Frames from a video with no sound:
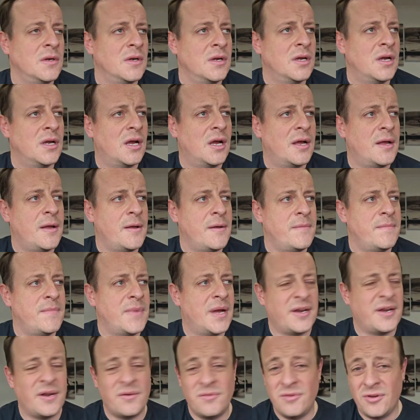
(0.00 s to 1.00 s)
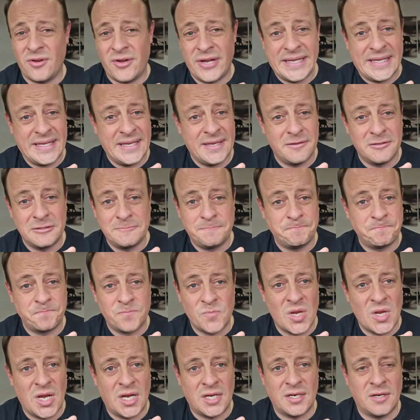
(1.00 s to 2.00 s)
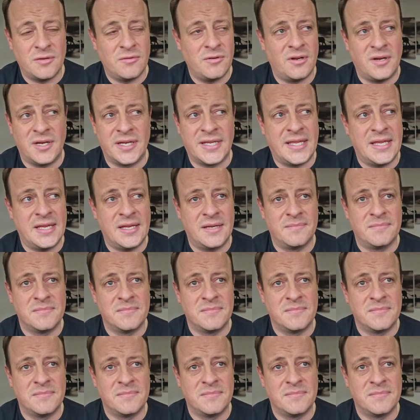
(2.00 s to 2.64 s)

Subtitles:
I don't like it. I don't like it.